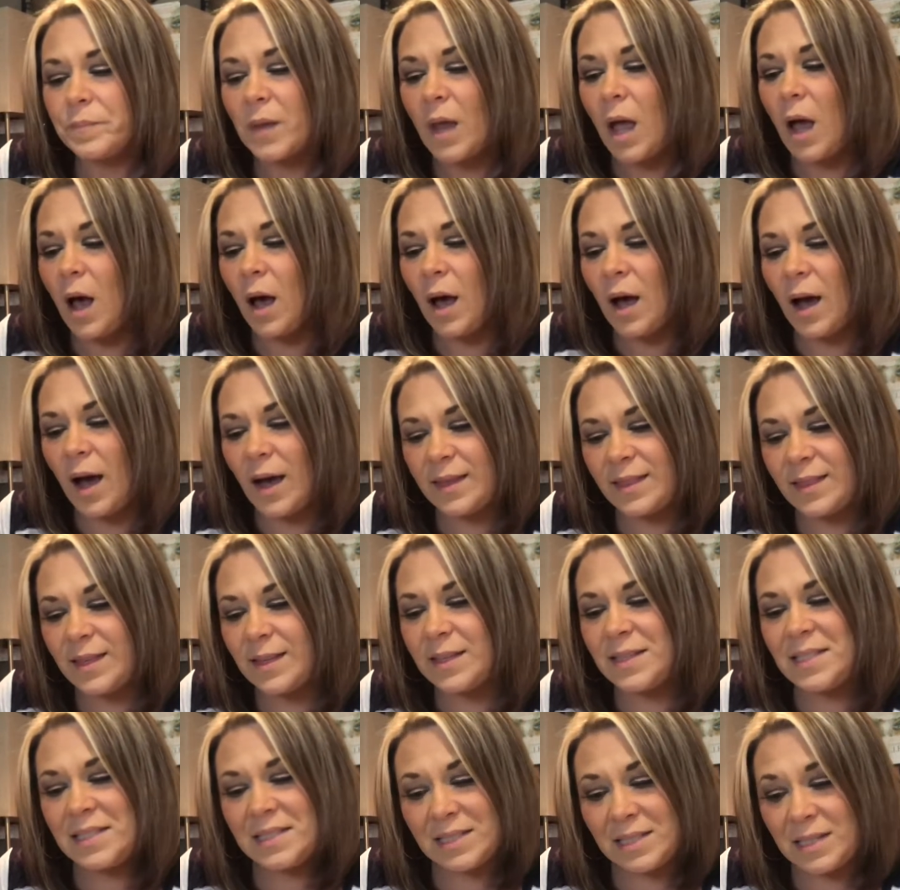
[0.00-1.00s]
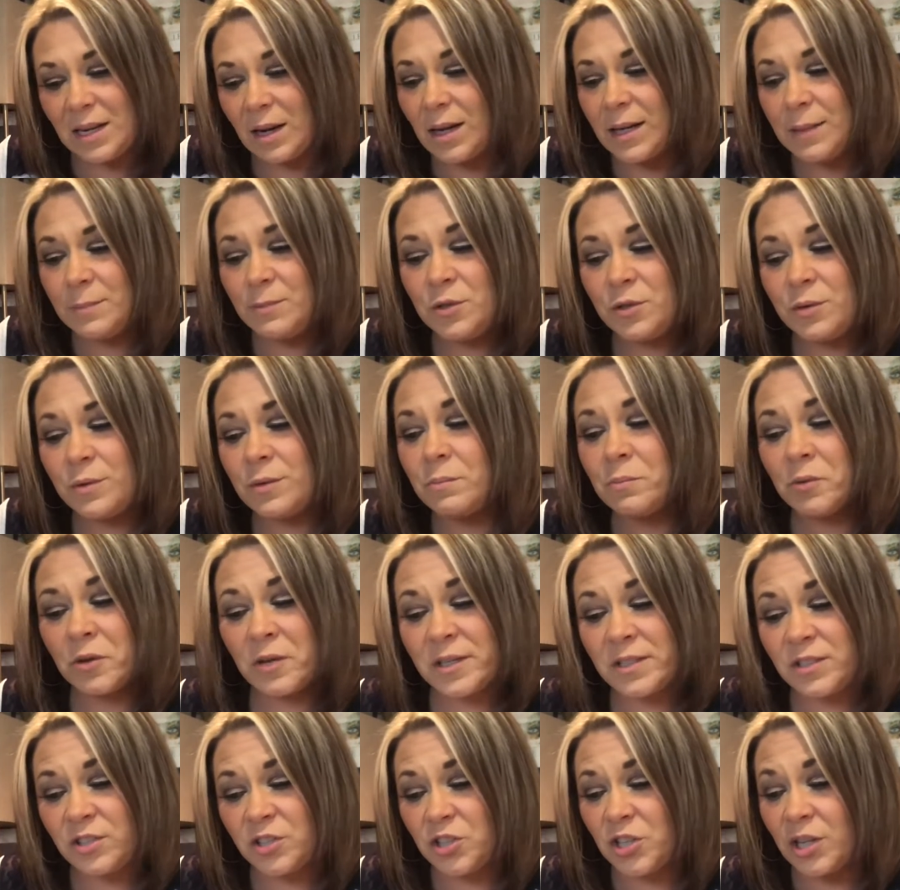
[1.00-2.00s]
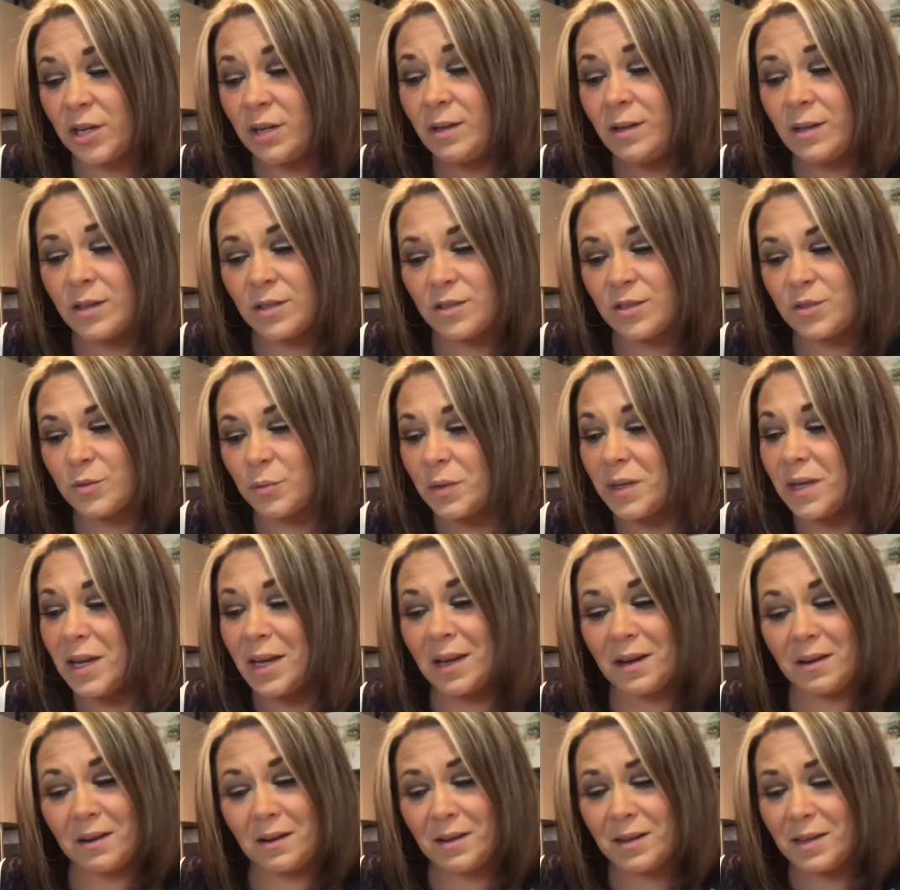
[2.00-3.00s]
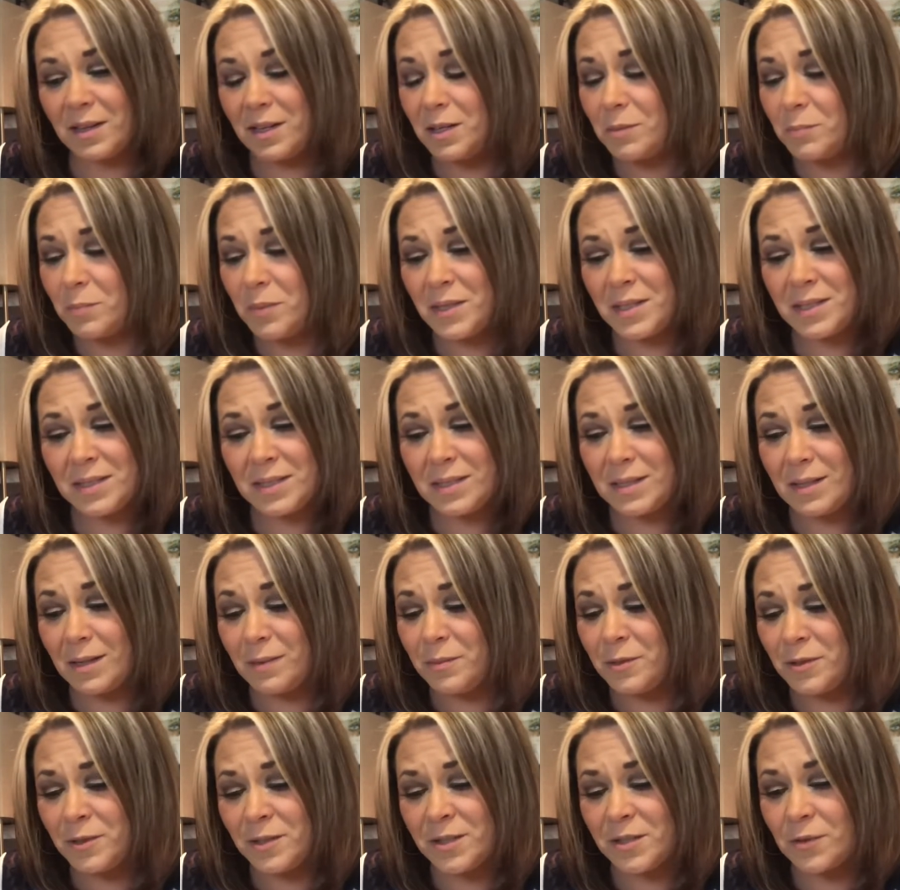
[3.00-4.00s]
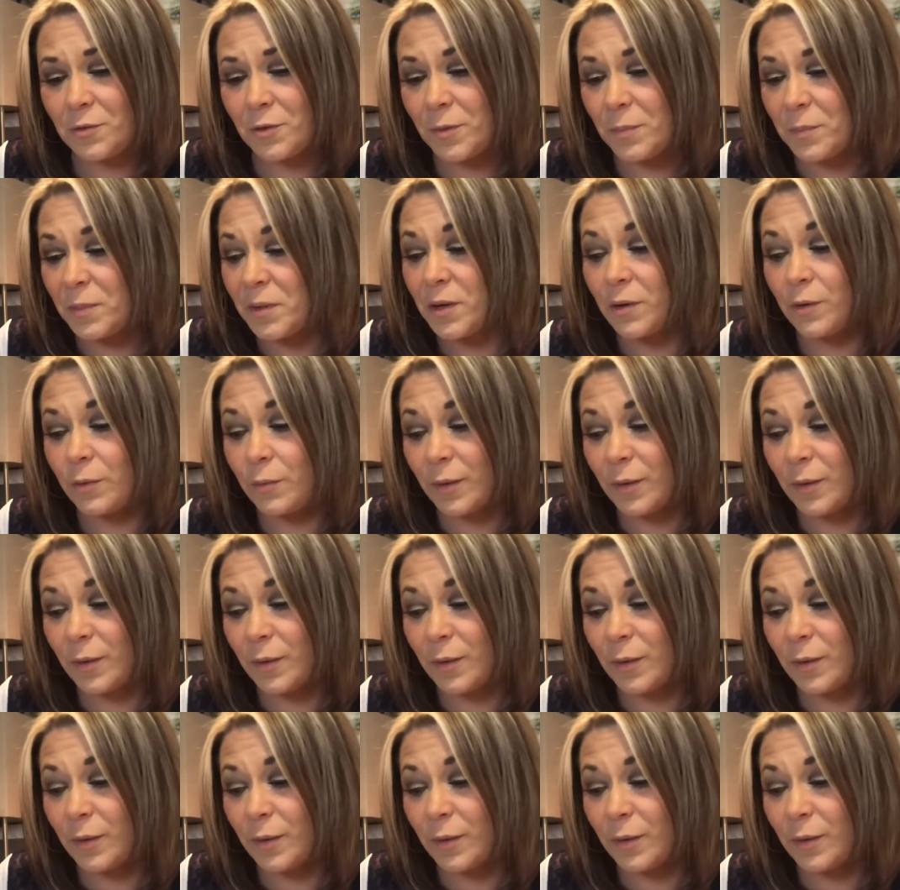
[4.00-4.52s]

Uh, I think it's time to embrace change. We cannot keep being stubborn, Scorpio.